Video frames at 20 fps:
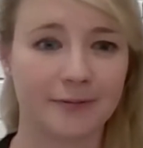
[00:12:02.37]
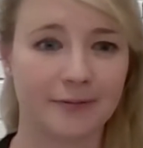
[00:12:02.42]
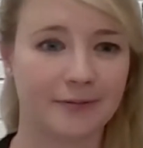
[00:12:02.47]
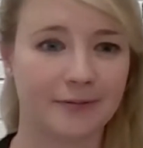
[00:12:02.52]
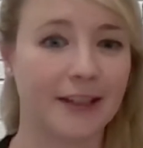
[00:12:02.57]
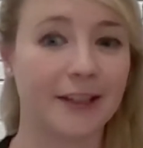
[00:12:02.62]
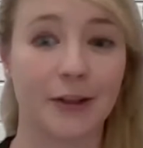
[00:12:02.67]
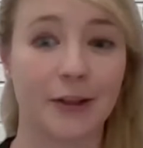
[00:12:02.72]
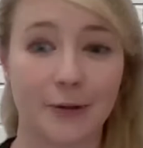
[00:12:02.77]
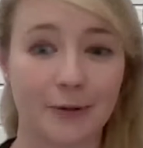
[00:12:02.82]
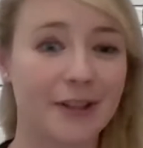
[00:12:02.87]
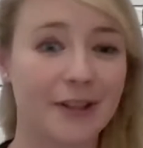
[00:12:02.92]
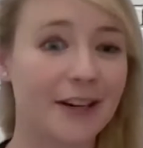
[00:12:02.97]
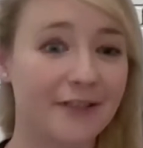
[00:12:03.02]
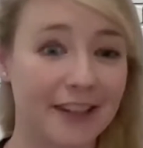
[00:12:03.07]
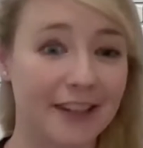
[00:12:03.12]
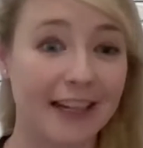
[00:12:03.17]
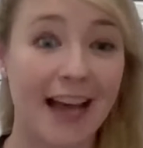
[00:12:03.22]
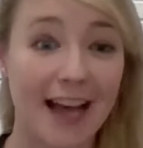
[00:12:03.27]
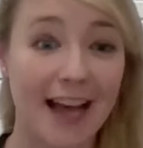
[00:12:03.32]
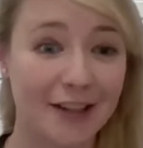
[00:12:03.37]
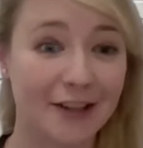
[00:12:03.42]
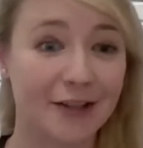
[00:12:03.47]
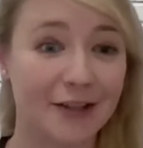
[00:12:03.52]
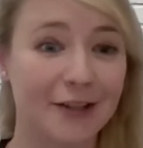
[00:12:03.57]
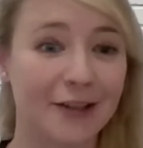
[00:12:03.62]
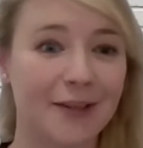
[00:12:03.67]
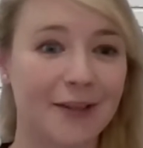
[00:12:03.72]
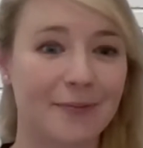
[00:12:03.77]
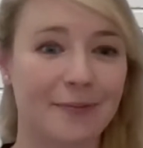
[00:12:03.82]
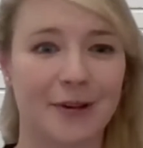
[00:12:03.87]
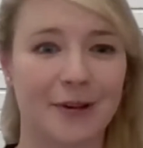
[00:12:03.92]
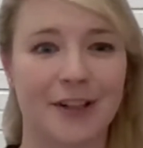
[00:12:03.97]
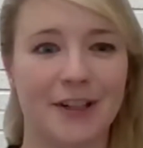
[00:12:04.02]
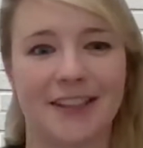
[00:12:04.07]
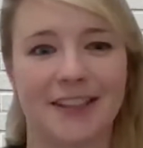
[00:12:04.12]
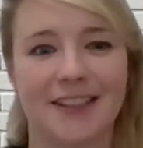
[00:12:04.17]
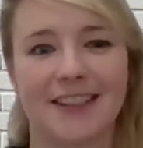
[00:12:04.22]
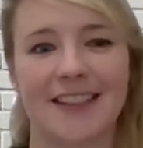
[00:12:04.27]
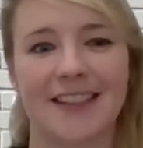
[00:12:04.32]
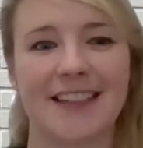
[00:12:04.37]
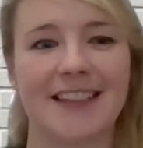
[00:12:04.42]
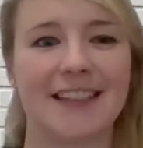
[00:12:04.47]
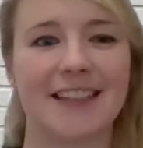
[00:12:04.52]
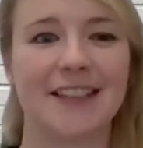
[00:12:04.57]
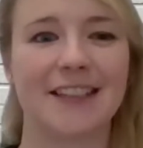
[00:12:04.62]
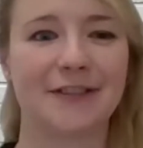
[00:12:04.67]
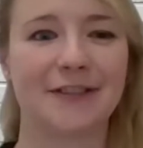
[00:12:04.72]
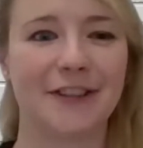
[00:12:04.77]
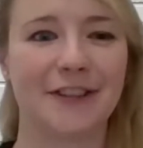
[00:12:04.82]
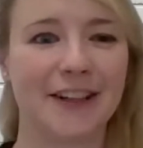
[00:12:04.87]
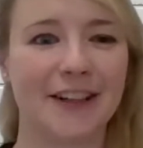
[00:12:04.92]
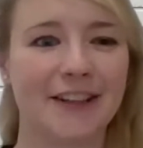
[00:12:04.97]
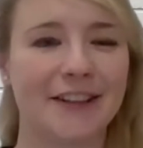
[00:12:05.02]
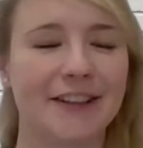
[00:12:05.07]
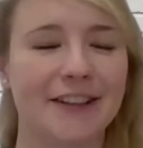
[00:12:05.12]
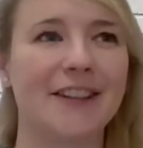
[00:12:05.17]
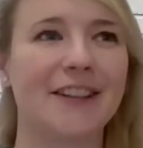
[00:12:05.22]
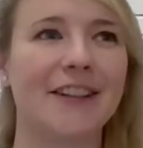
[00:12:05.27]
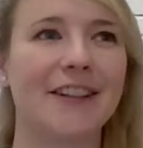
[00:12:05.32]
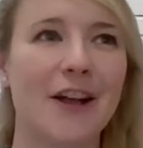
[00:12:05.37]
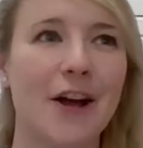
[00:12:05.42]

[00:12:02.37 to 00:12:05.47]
Like, you definitely can do it, but it's easy to feel